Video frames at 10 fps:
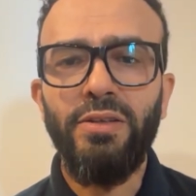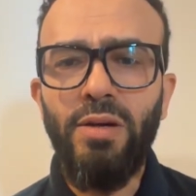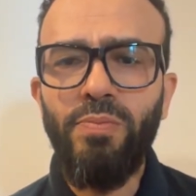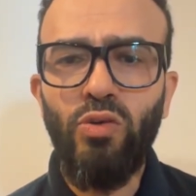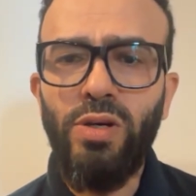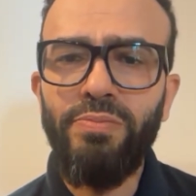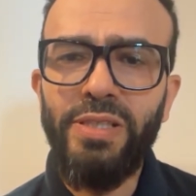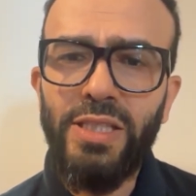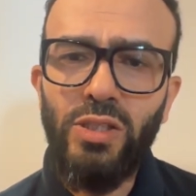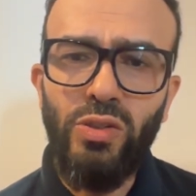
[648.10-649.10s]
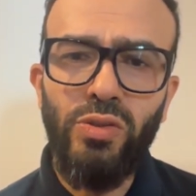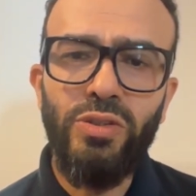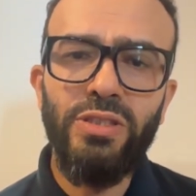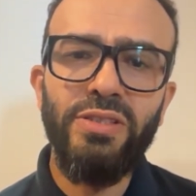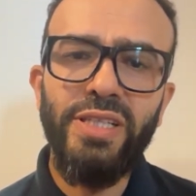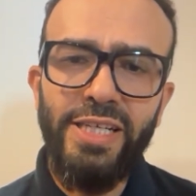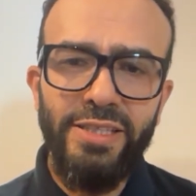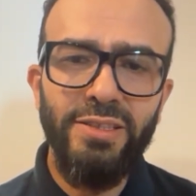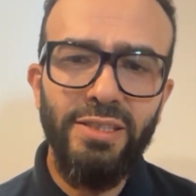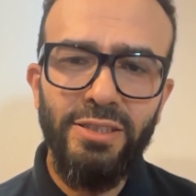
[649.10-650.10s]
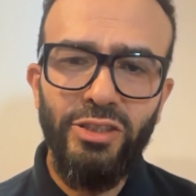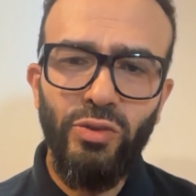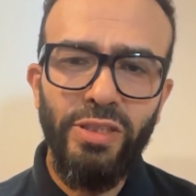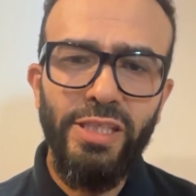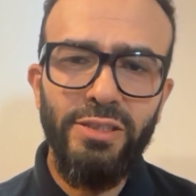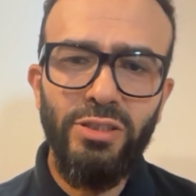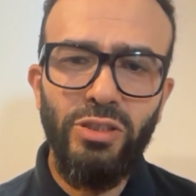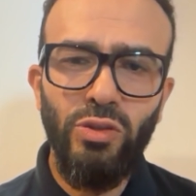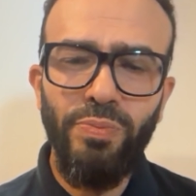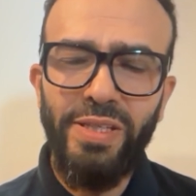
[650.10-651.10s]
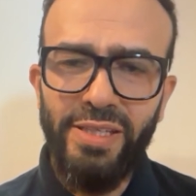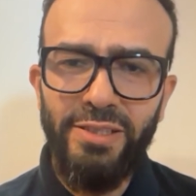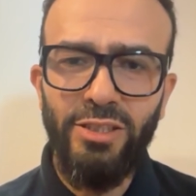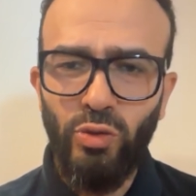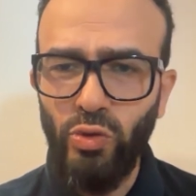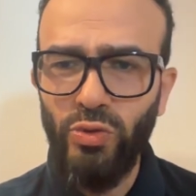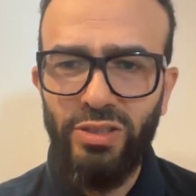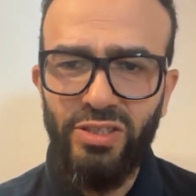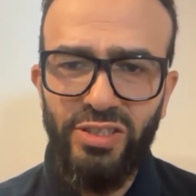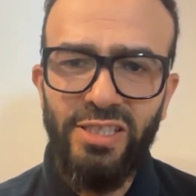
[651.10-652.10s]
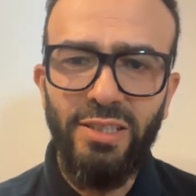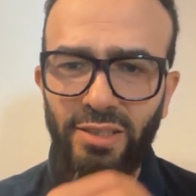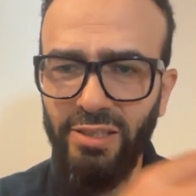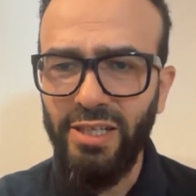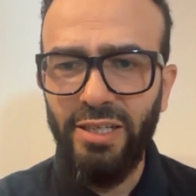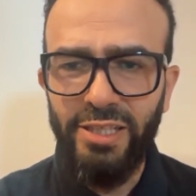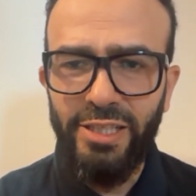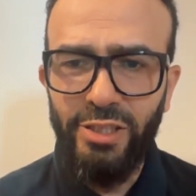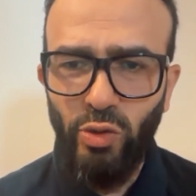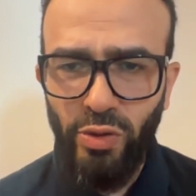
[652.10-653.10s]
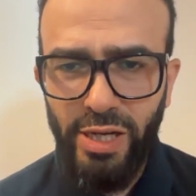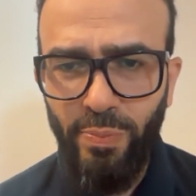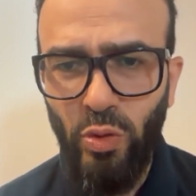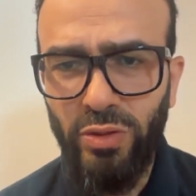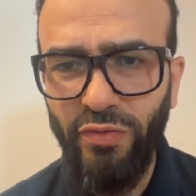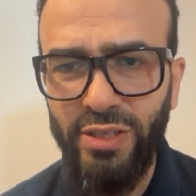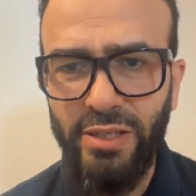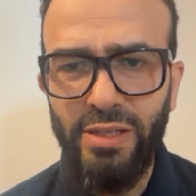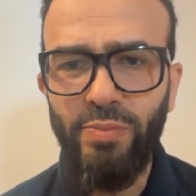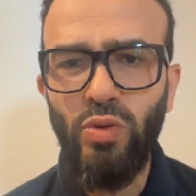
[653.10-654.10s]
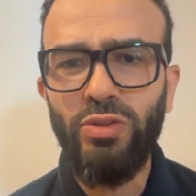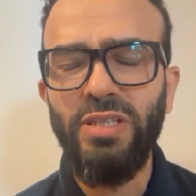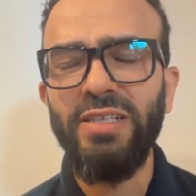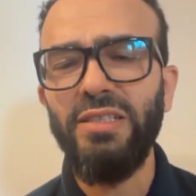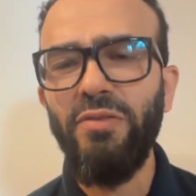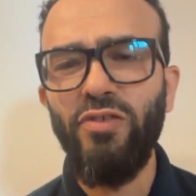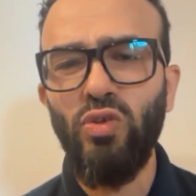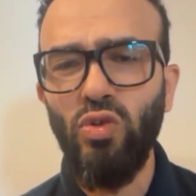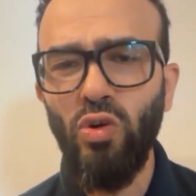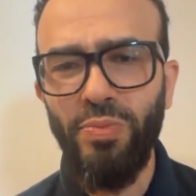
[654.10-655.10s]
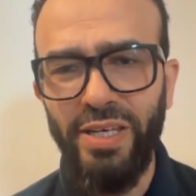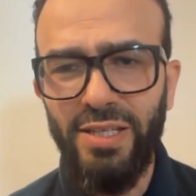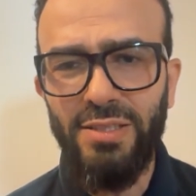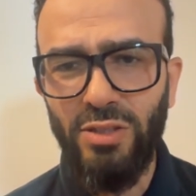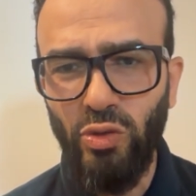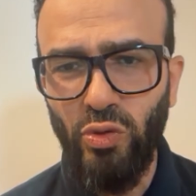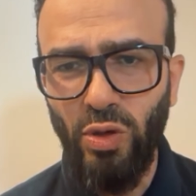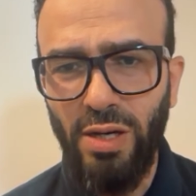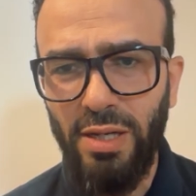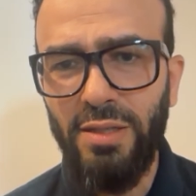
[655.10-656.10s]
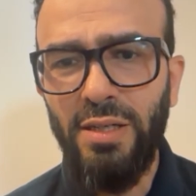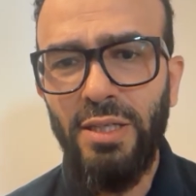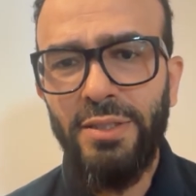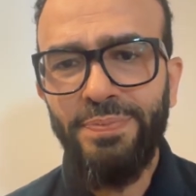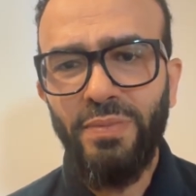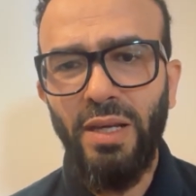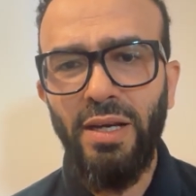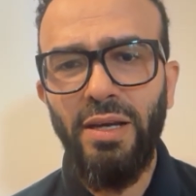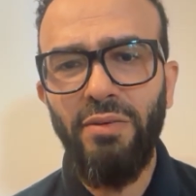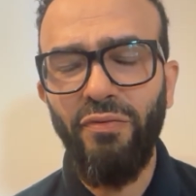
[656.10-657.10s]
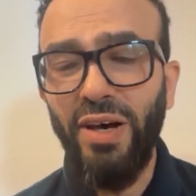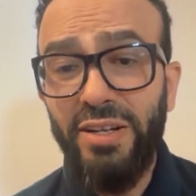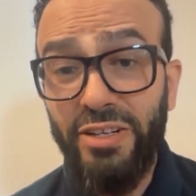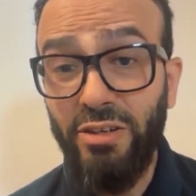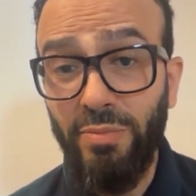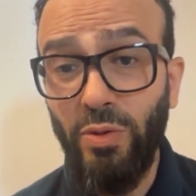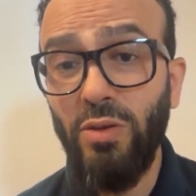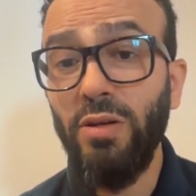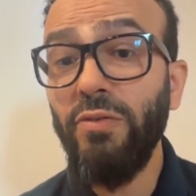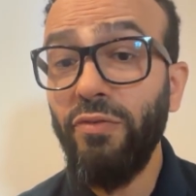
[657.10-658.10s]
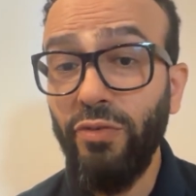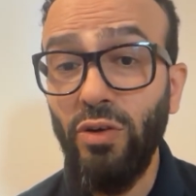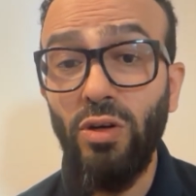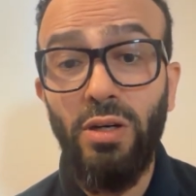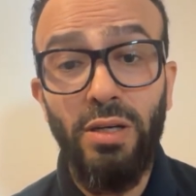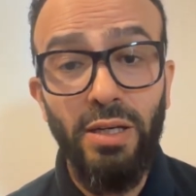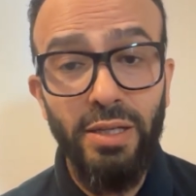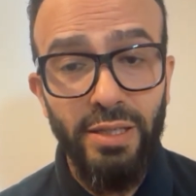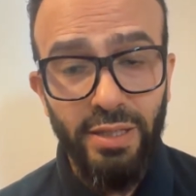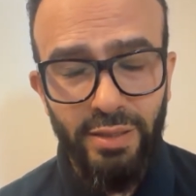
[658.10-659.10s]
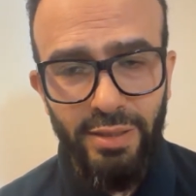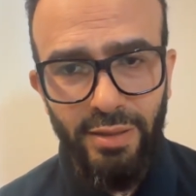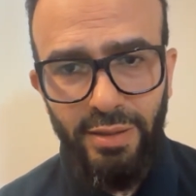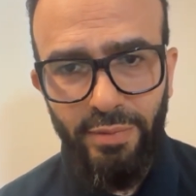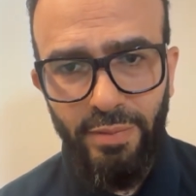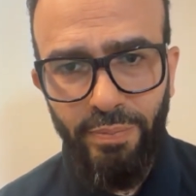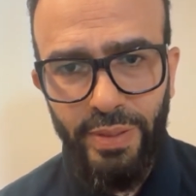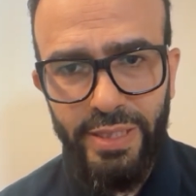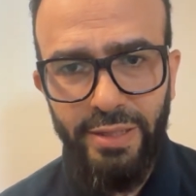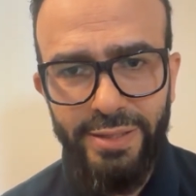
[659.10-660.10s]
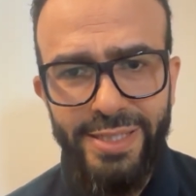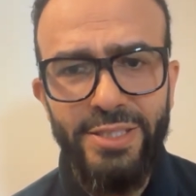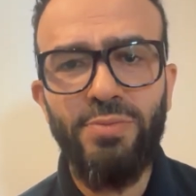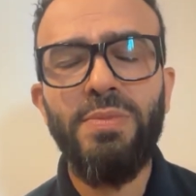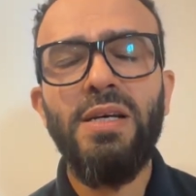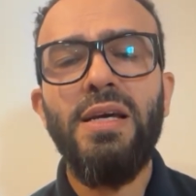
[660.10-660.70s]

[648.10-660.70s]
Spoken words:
Number one, because later you need to be ready to use this data directly in your report, final report, and if you copy it, so you are vulnerable for plagiarism